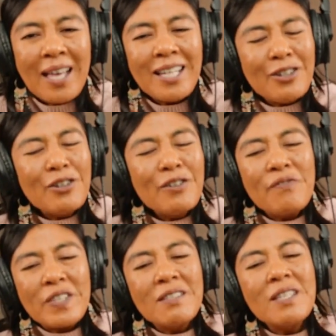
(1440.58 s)
inner
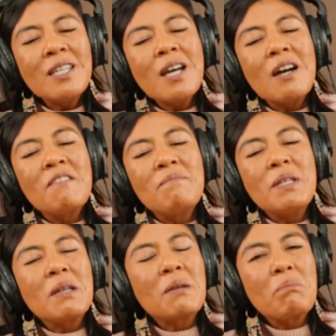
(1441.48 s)
feeling of
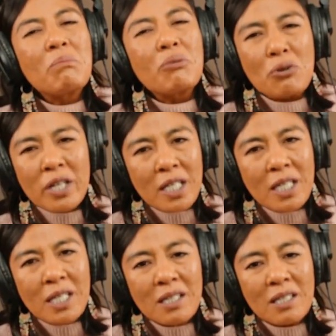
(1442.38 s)
being
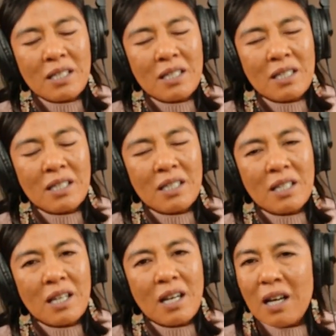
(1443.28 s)
broken,
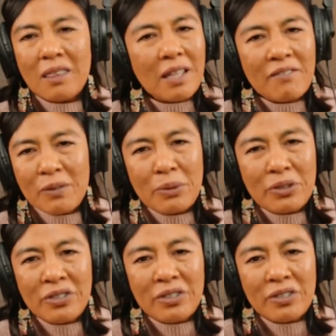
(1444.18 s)

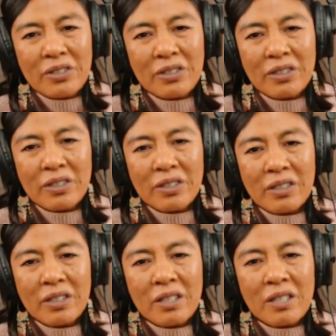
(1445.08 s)
unlovable,
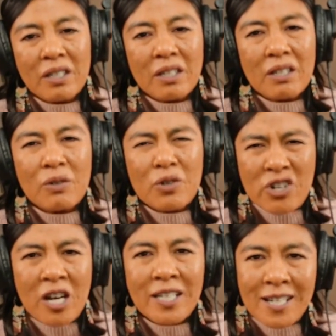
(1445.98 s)
or
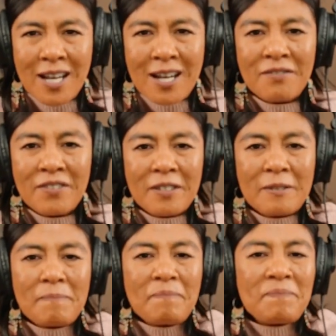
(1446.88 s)
not enough
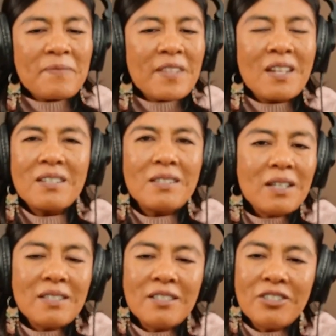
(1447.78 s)

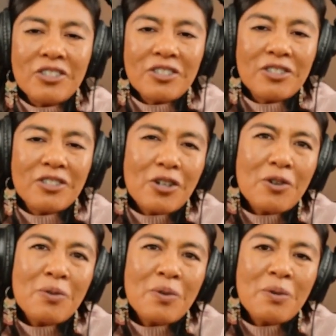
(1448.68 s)
doesn't just
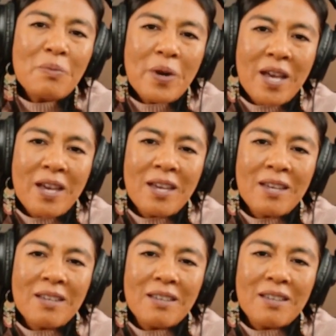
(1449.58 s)
go
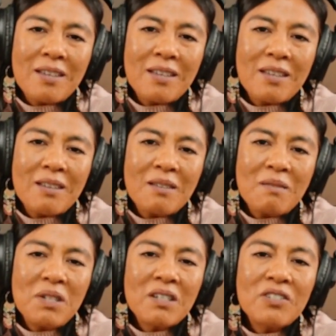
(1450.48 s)
away
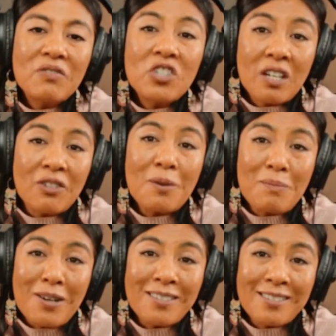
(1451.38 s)
because you've checked all the
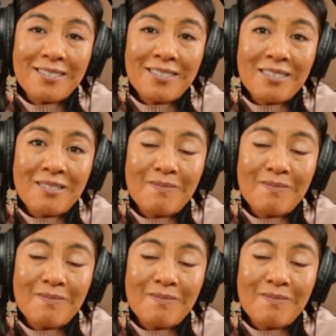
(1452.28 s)
boxes.